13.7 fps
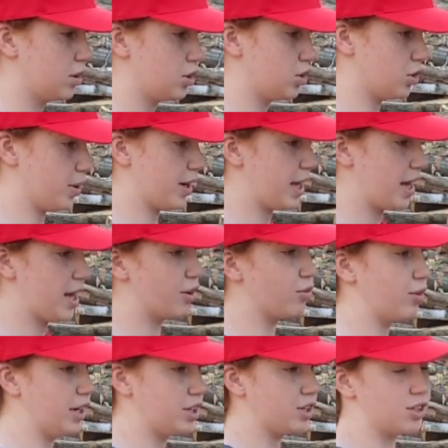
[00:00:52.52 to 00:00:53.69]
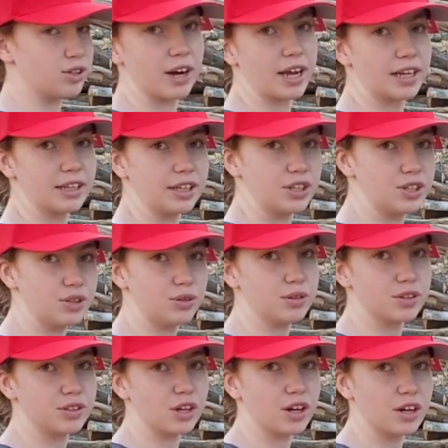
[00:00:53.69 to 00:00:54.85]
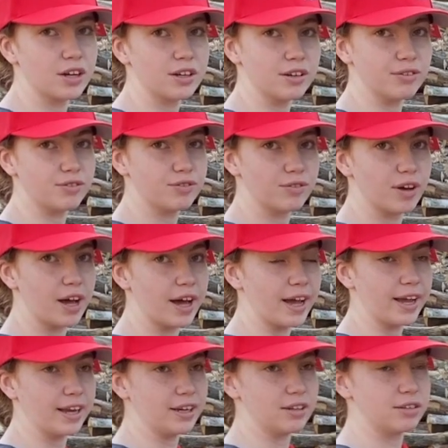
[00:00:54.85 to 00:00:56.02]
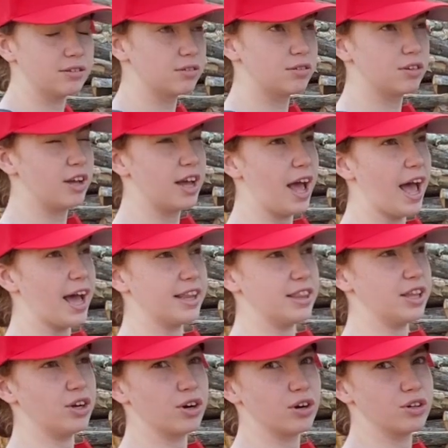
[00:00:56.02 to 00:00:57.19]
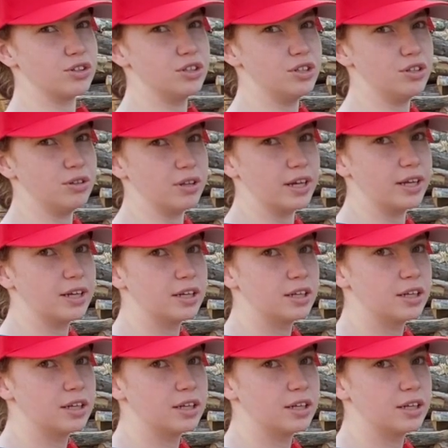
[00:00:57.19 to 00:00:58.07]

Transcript: so I can't reach directly to the saw if I had the urge to do that.